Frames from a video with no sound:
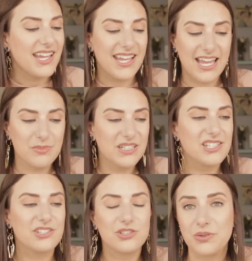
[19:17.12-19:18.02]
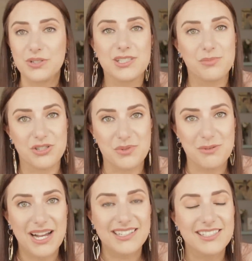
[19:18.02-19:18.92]
Cannabis Stoner
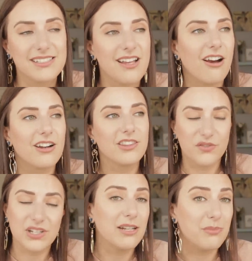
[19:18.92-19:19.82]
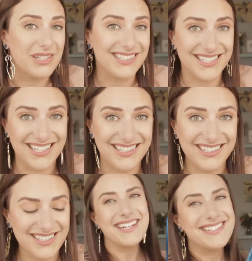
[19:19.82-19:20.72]
subscription boxes are the freaking bees and knees.